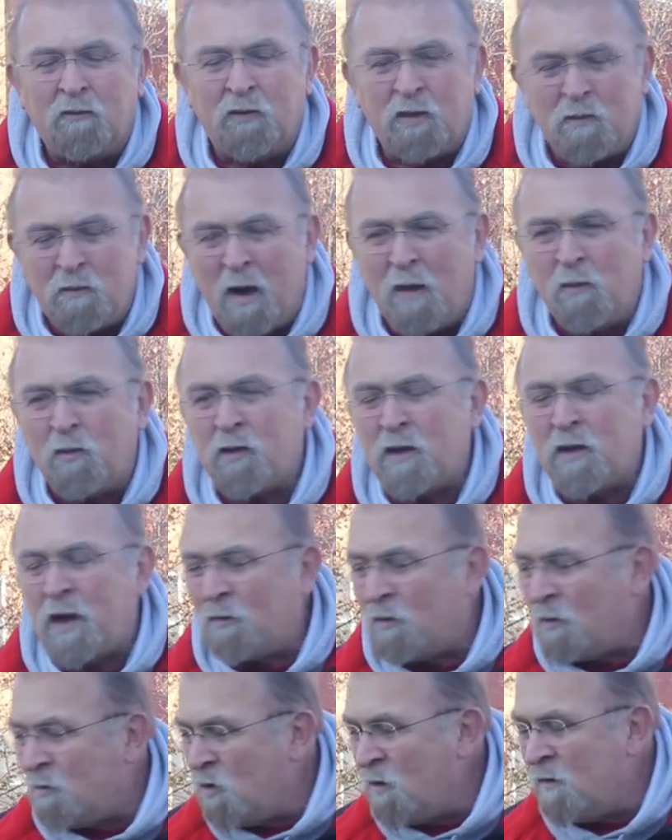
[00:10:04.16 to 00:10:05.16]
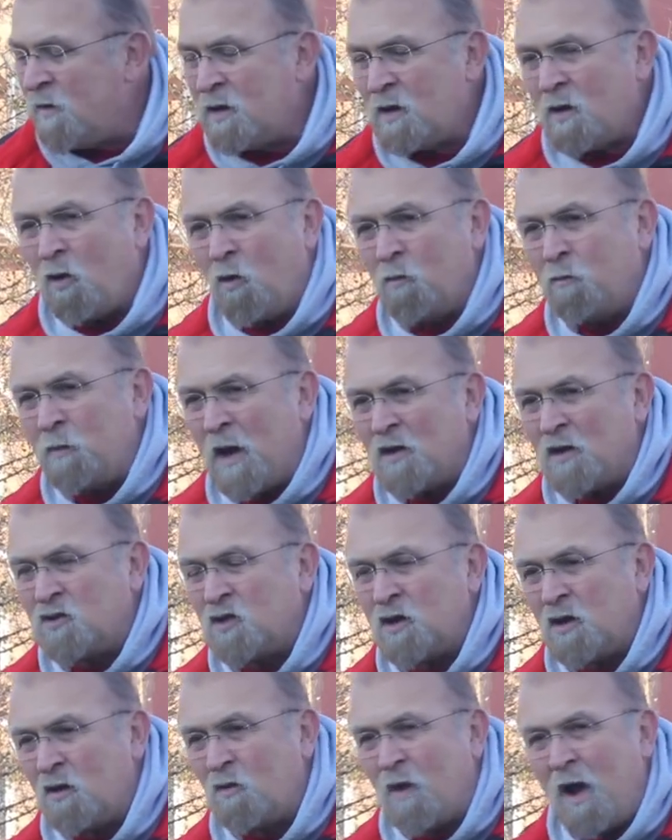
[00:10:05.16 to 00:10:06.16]
Remember, they were moving Old
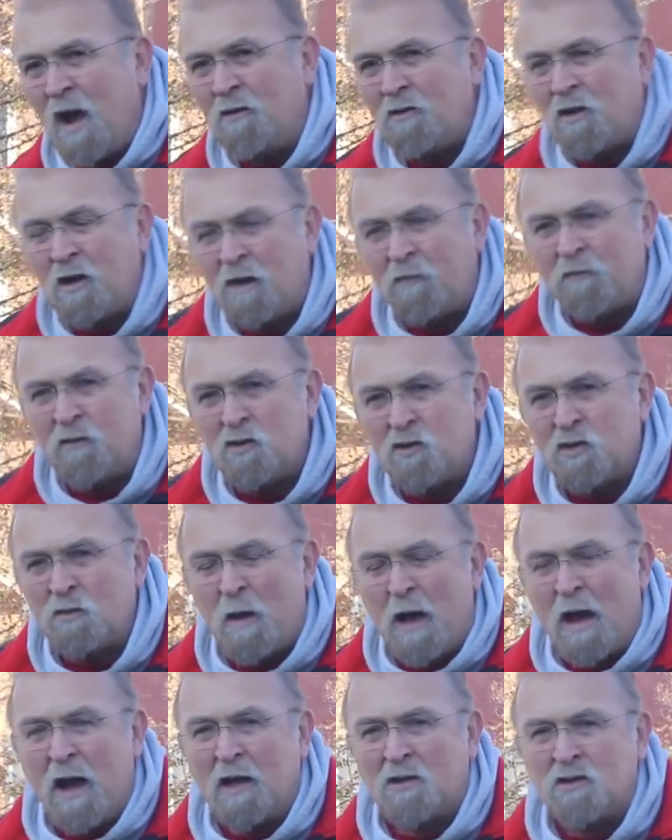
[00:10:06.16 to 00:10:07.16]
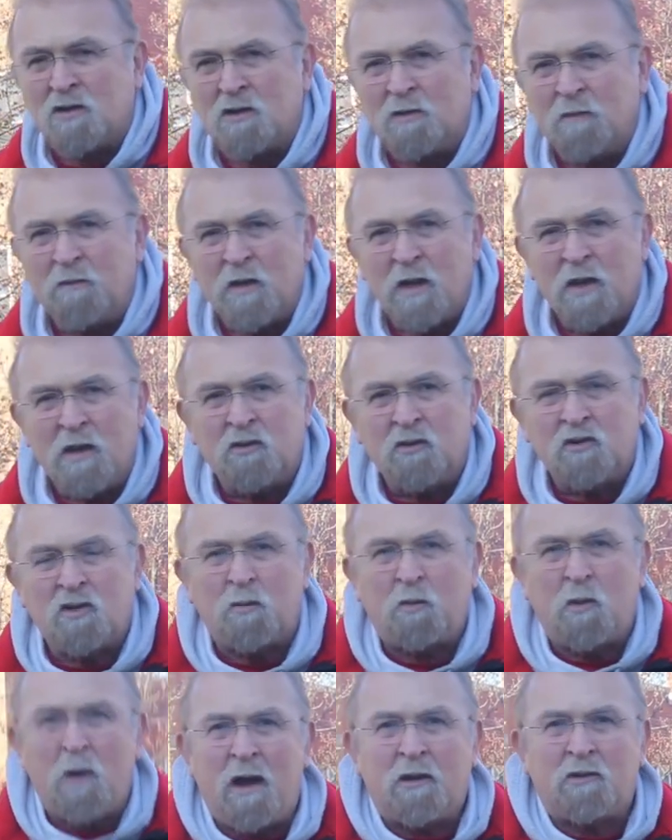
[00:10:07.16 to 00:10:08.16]
Betsy around to different spots. So
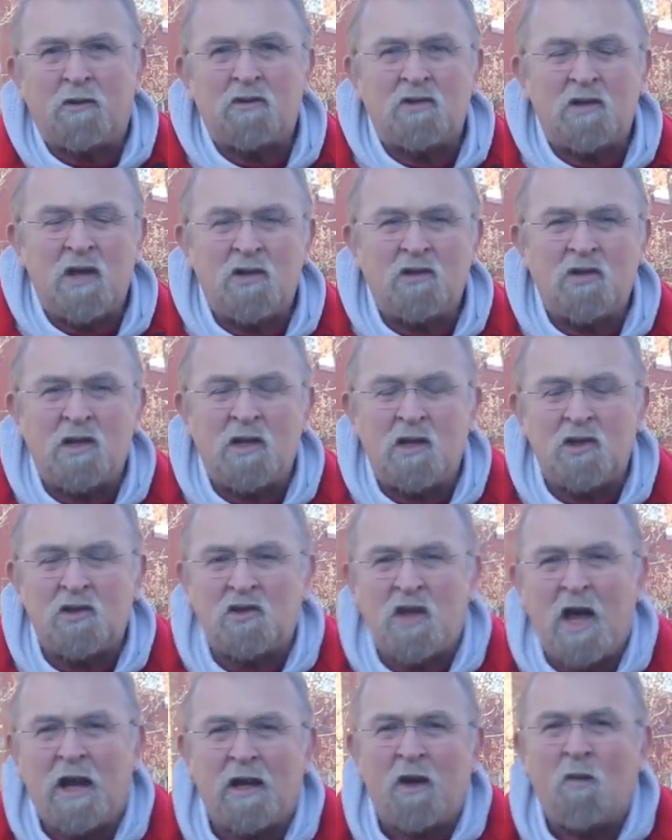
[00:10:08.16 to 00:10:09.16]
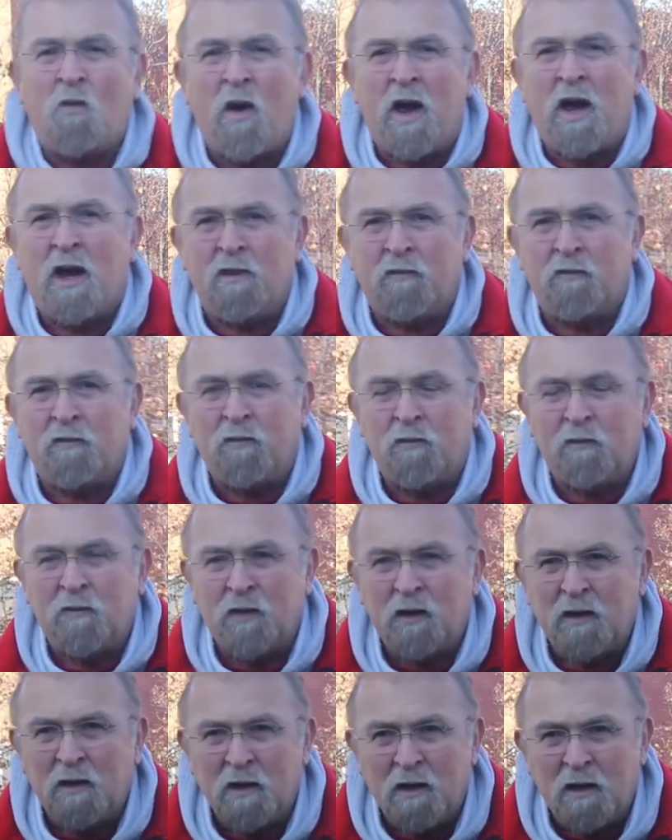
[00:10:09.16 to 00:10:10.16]
Proctor sends in a second wave.
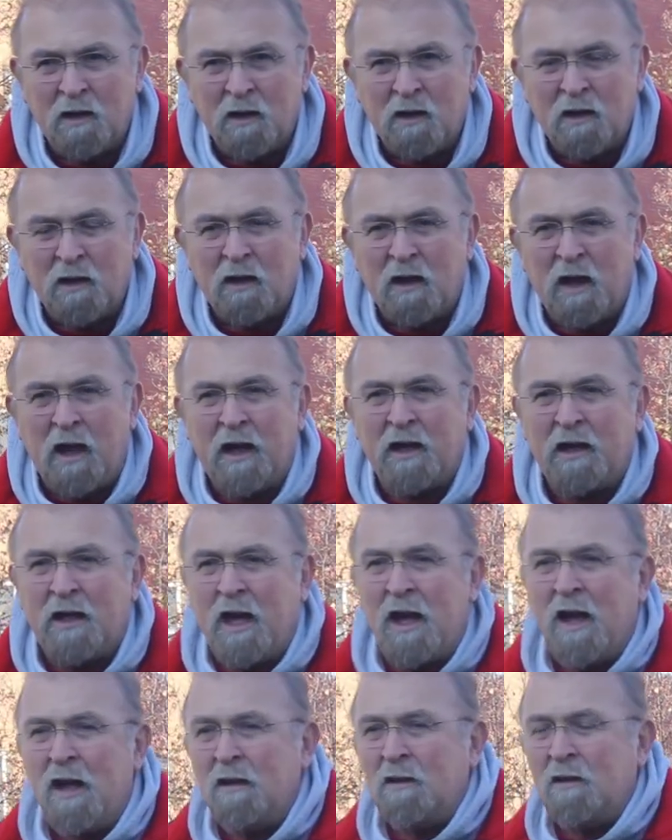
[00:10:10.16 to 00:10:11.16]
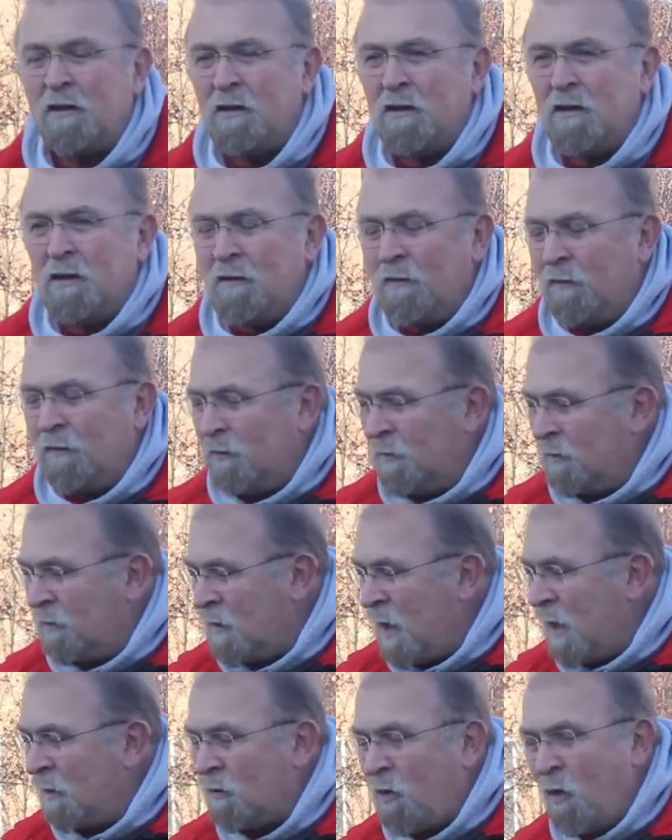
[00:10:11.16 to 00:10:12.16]
Again,
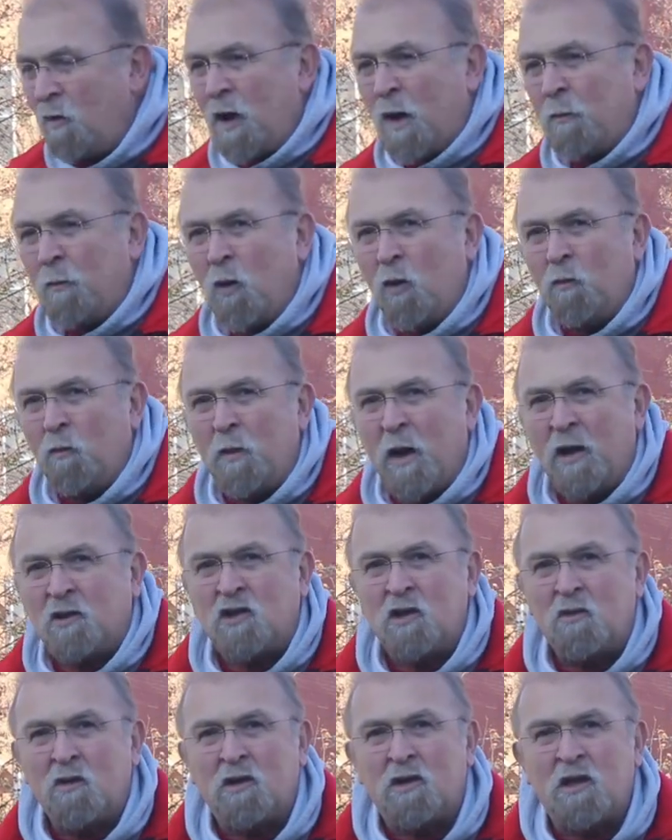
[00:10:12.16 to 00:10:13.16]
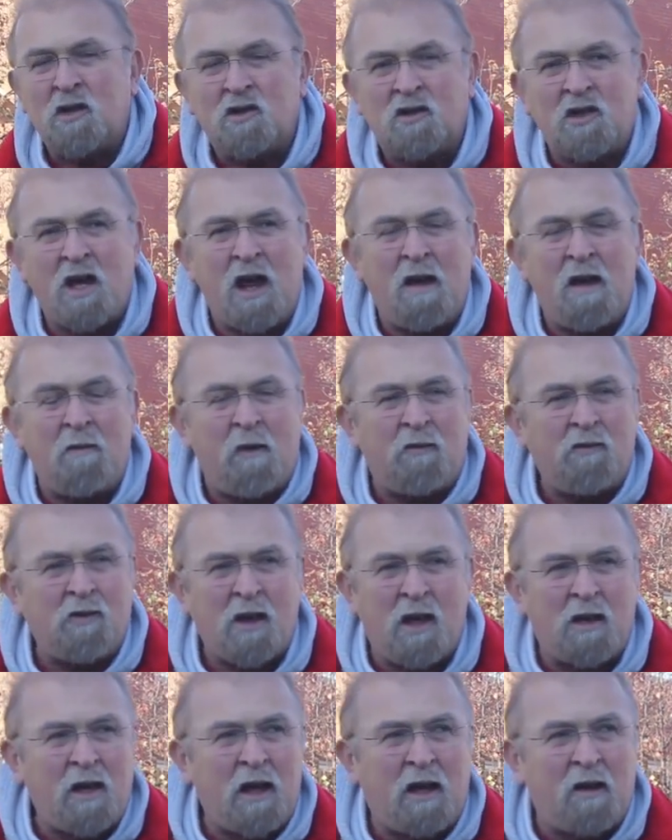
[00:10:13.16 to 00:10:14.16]
they load up Old Betsy with the same,
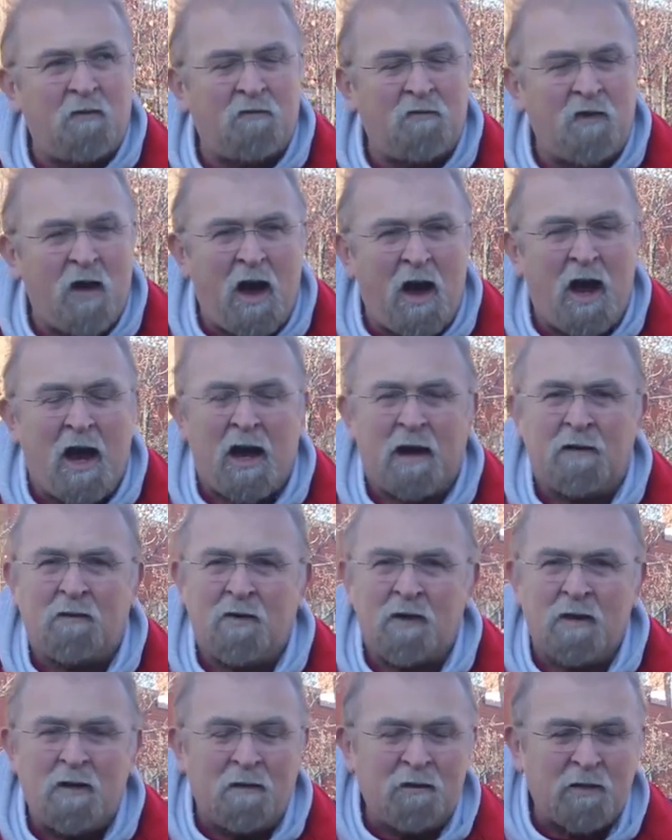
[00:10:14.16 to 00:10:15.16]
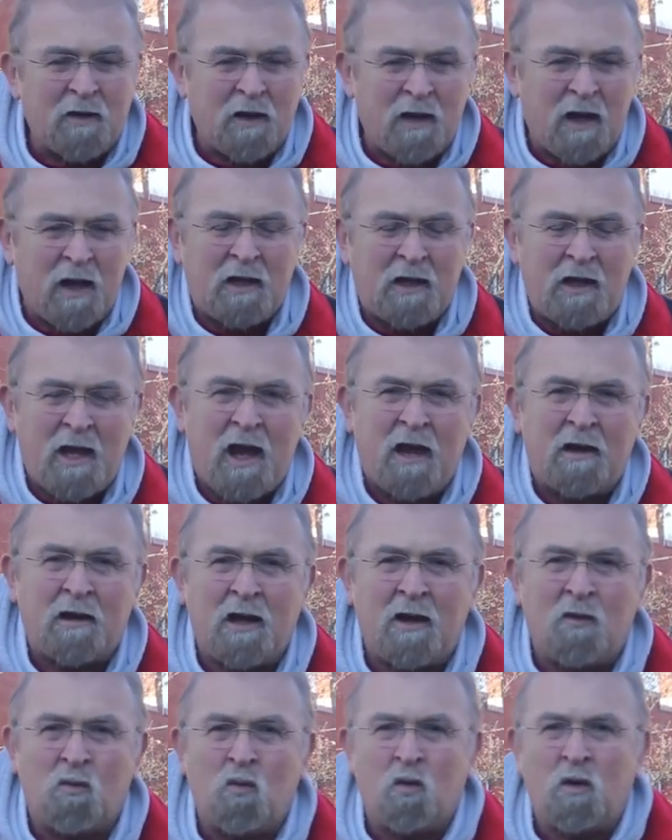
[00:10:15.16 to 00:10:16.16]
everything they could find. Again,
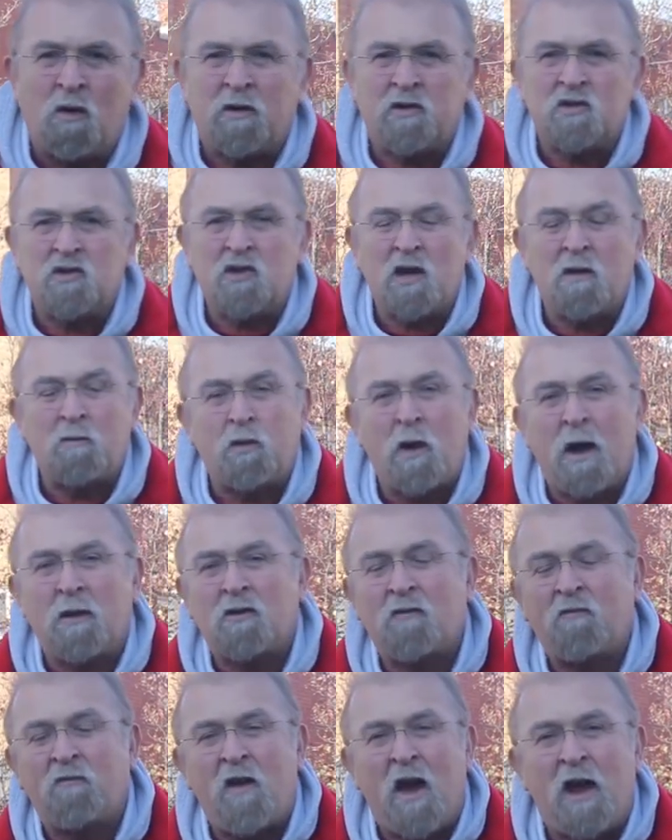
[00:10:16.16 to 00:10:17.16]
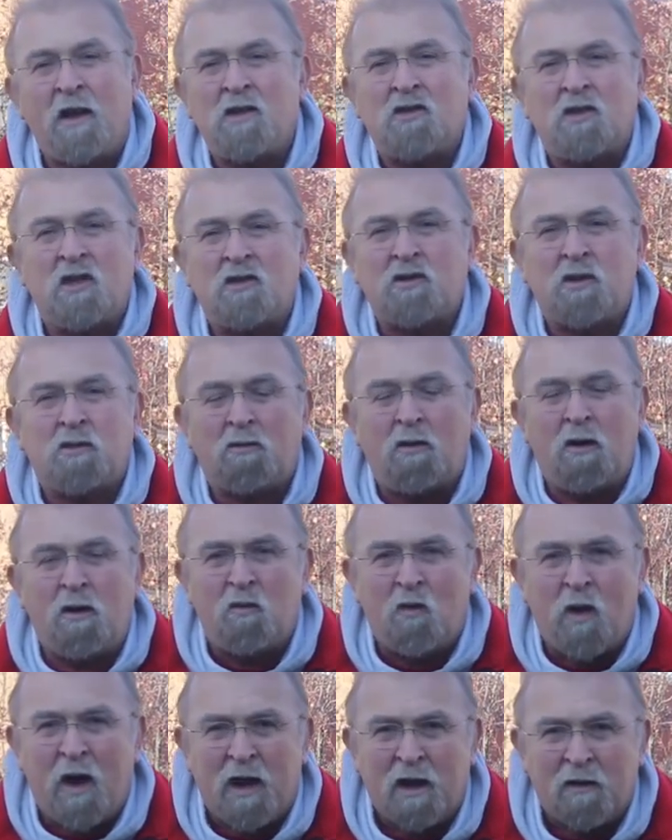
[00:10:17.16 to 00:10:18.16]
it works. And Proctor finally sends a
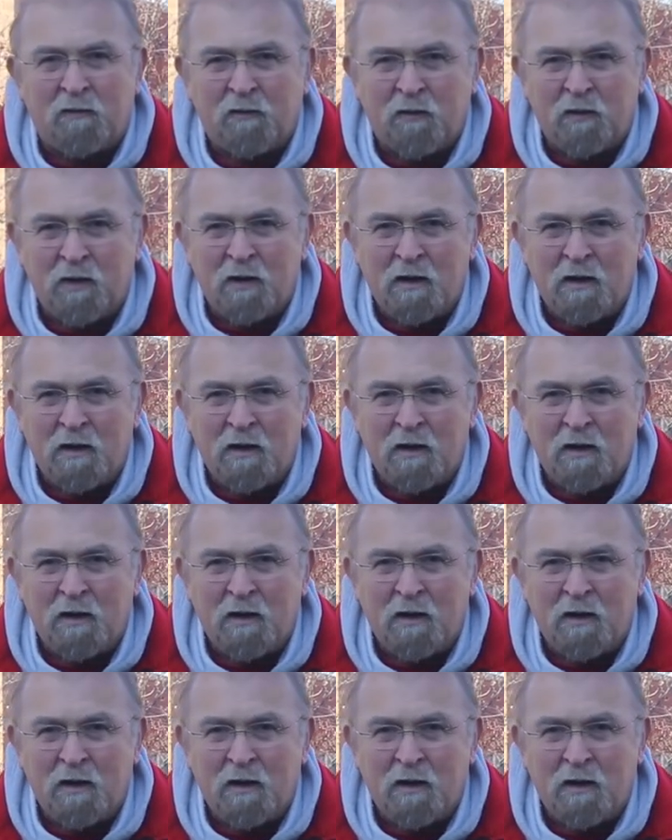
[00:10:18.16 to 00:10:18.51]
third wave.